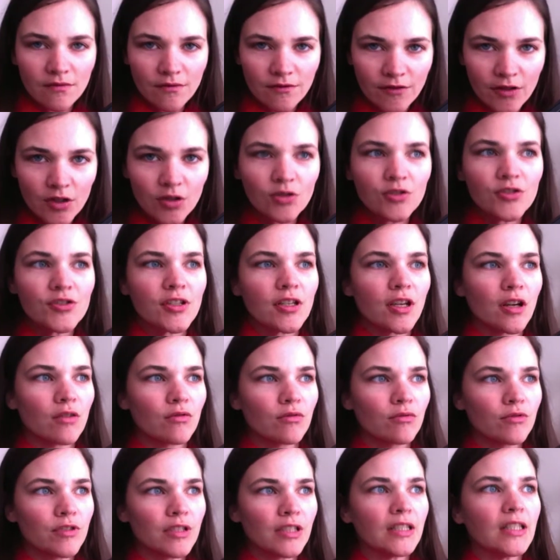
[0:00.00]
feels like a
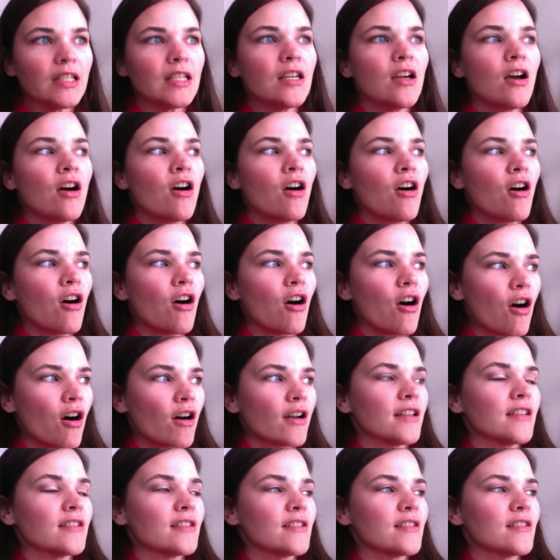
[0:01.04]
really
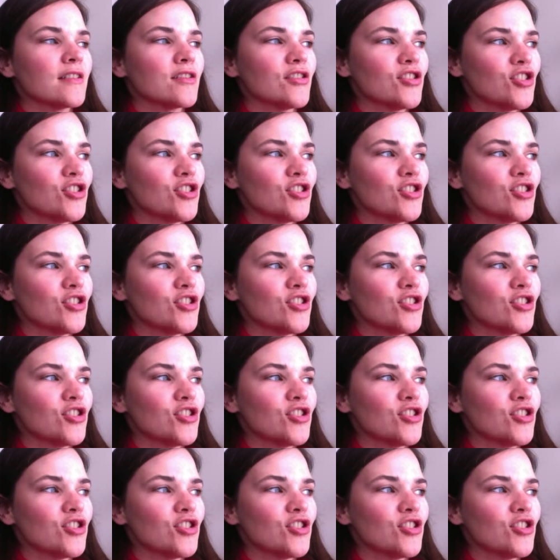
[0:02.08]
honest,